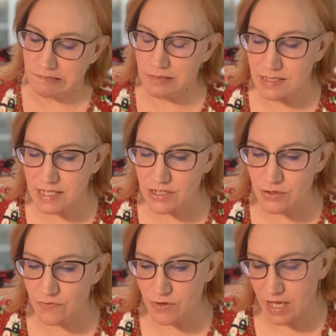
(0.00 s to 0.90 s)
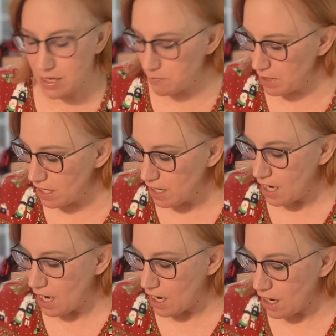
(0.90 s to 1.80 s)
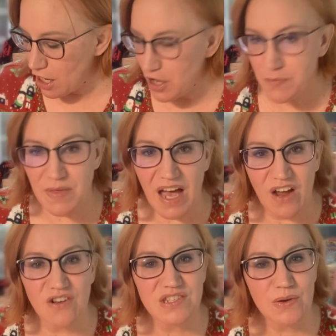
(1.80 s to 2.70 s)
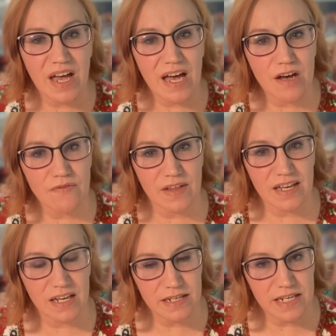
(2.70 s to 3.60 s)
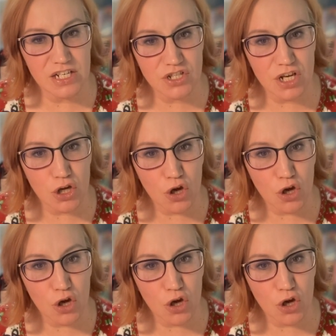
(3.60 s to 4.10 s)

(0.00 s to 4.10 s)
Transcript: stay tuned for that. But I also have like a Ninja